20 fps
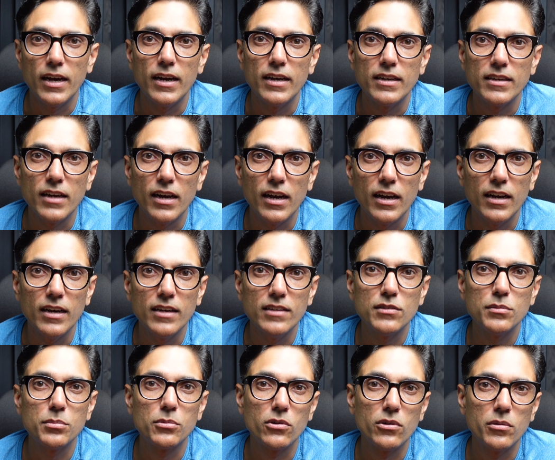and has
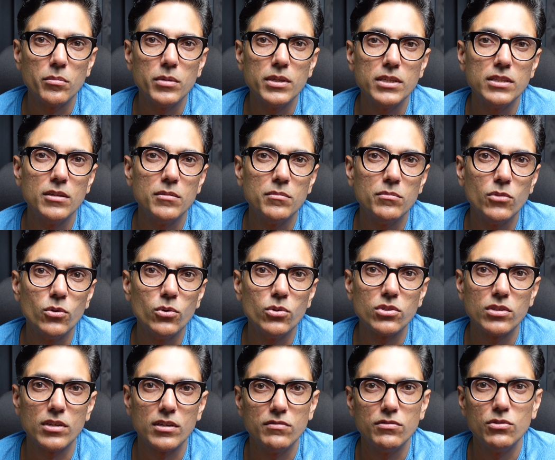probably the
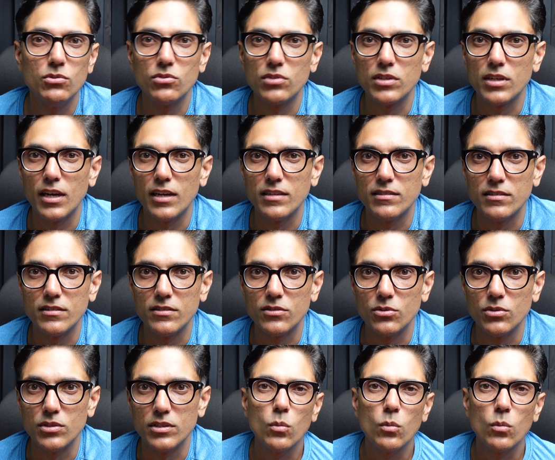most confusing answer to it.